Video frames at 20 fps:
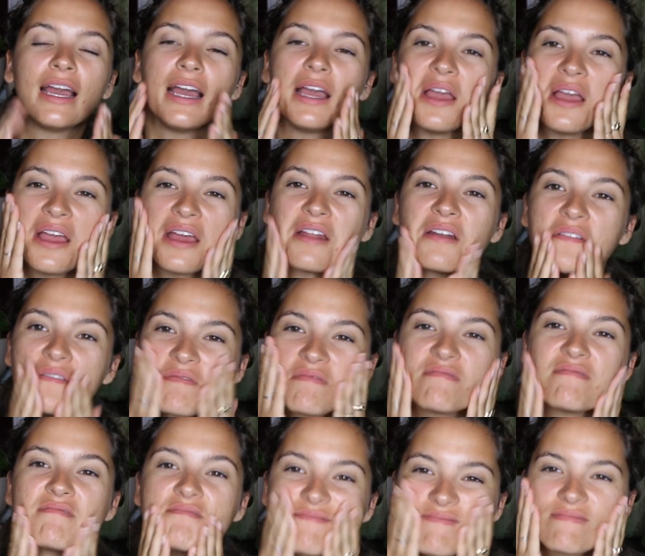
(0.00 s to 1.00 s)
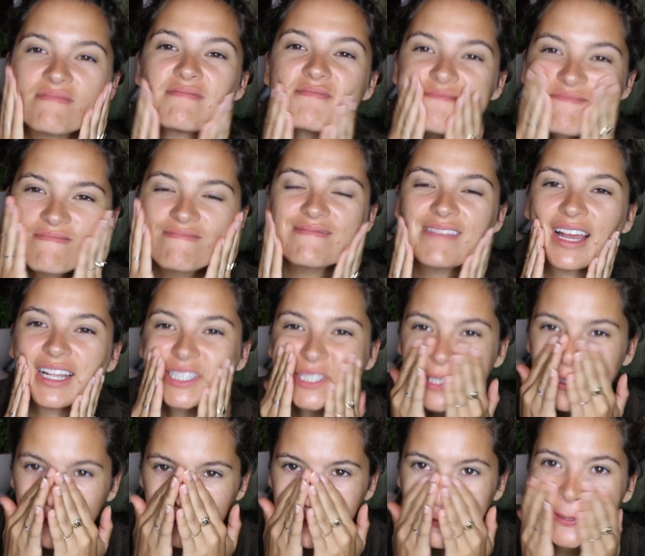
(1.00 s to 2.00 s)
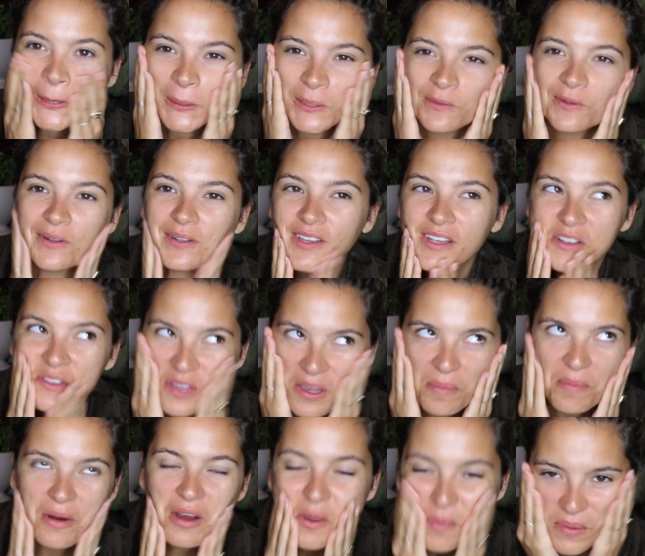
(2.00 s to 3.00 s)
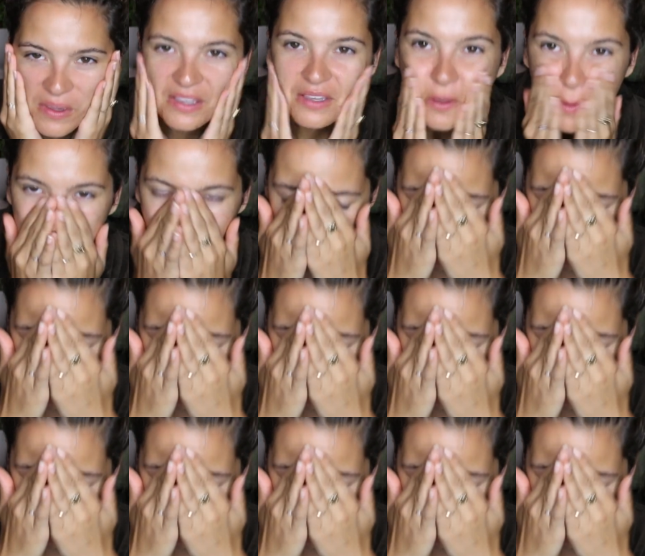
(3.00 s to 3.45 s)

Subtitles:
and that's it for exfoliants, I promise.